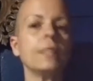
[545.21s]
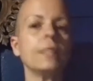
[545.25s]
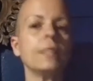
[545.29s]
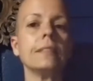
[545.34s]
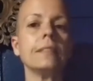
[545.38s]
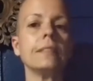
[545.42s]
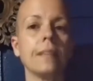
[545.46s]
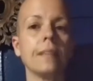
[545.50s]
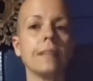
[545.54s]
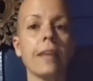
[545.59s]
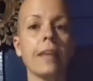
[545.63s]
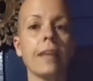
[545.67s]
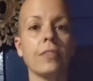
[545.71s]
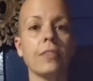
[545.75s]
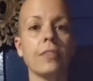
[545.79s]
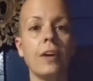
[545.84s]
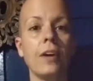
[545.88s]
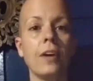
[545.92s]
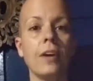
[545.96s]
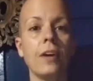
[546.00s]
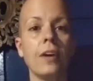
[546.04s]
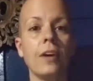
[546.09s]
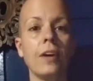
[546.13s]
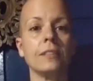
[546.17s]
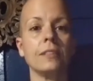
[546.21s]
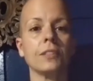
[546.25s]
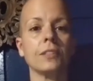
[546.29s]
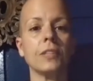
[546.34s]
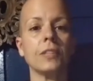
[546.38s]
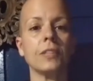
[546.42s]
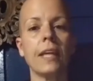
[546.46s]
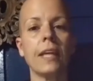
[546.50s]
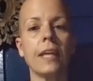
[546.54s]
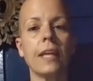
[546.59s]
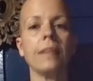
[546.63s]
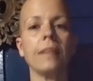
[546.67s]
like thoughts,
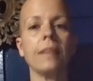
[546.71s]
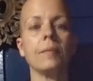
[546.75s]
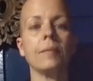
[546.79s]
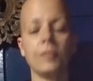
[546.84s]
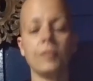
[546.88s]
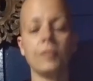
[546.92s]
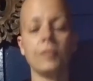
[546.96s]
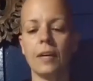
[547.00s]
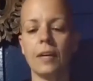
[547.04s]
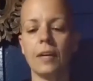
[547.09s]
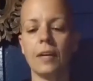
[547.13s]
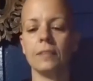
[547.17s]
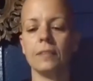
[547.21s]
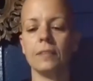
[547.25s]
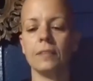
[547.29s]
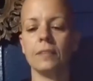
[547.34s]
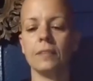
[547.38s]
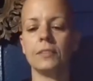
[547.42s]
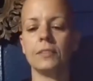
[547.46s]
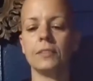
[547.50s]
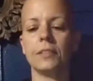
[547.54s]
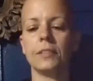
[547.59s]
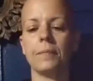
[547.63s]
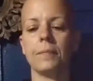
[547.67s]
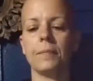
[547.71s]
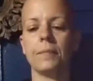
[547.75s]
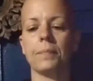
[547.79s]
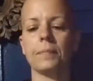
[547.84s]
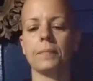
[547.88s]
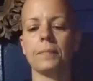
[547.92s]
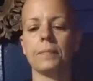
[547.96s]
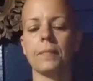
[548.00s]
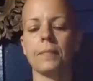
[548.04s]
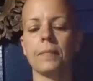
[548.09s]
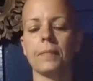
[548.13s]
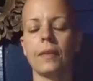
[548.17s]
create themselves.
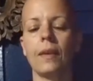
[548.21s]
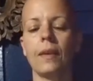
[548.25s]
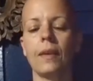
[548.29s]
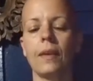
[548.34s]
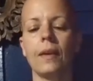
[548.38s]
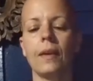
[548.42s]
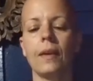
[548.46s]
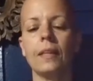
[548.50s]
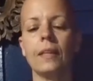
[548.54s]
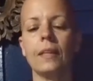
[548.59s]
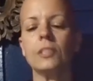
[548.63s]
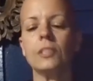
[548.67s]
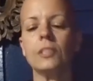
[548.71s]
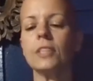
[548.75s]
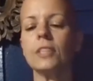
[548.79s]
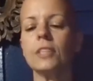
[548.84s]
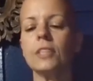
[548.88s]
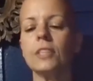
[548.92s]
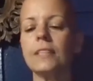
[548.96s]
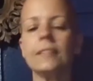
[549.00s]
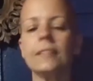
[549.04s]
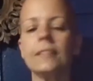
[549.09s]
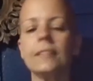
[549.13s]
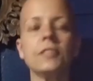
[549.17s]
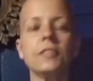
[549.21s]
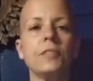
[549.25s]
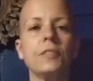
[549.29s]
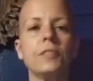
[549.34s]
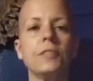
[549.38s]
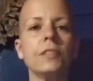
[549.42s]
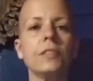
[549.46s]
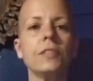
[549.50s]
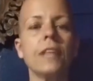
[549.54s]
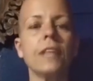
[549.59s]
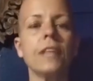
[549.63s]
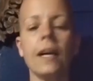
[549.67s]
Just as it's
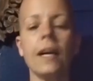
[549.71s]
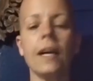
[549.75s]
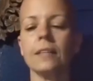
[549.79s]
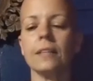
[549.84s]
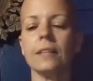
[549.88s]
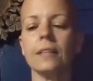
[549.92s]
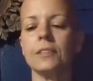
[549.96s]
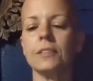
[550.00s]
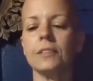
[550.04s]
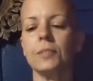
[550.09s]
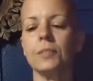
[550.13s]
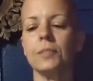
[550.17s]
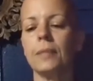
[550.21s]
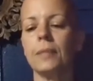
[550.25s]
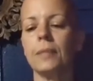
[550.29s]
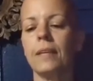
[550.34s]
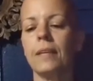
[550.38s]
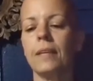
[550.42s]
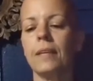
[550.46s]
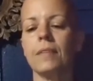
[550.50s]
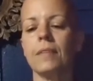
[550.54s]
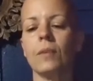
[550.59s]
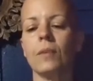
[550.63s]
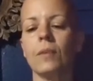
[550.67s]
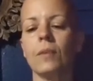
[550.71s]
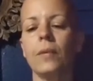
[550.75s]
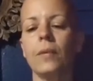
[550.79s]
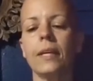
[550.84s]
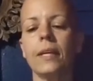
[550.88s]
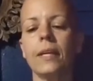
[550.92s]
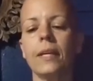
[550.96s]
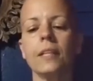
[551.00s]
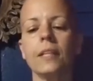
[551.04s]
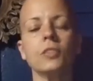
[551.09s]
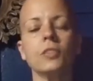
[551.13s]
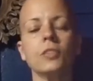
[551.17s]
futile to believe that we
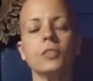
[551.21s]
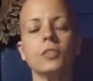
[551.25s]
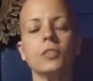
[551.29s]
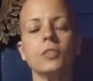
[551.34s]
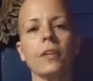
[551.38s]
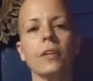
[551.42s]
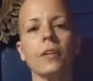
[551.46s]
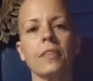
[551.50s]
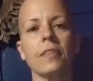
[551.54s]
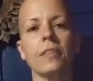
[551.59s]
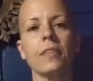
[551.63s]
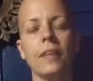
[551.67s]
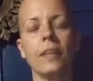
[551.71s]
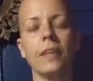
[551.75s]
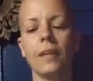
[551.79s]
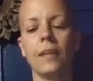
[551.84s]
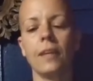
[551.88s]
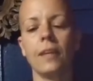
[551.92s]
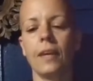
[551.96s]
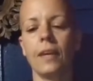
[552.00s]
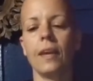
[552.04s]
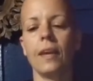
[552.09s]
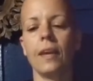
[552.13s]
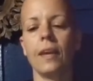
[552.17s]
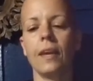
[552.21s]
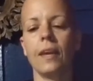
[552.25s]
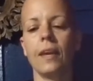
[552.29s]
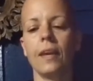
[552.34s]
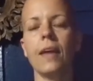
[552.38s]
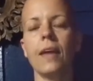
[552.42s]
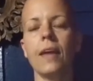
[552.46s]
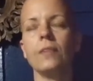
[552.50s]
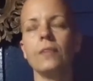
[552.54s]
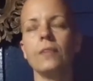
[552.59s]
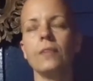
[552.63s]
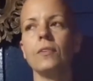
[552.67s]
can control our thinking
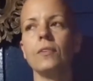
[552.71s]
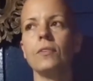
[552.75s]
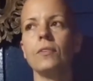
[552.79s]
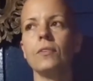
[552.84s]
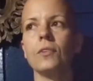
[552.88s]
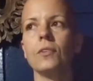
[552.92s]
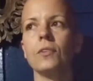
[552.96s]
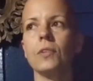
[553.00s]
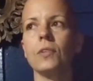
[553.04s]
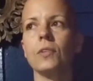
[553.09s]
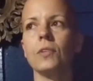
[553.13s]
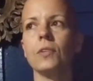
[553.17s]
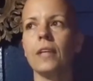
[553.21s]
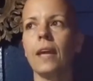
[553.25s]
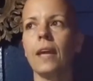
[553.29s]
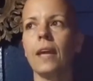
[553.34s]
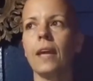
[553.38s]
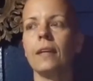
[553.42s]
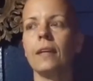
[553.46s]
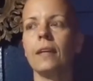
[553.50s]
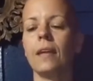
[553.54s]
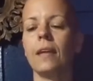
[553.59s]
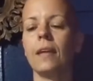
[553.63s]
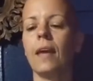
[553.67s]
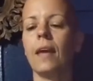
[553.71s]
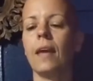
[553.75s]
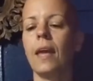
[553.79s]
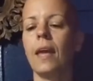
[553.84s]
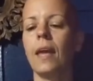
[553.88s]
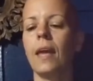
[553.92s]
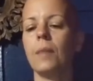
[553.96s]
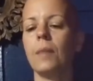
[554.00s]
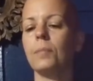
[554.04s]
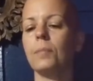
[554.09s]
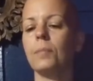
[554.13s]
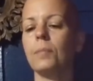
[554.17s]
and create a
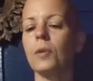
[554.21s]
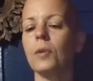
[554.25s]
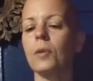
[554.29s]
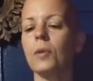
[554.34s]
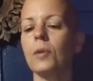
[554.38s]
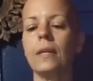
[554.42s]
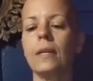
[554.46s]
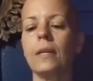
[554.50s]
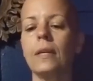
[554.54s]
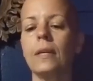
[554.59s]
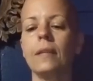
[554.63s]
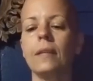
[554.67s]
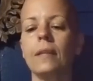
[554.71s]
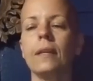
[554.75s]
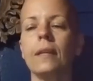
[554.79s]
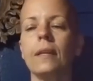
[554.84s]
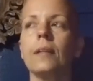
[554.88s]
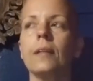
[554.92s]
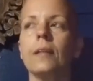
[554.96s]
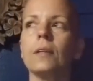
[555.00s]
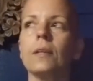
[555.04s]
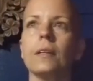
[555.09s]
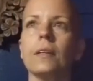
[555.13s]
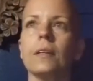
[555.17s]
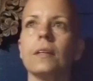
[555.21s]
permanent inner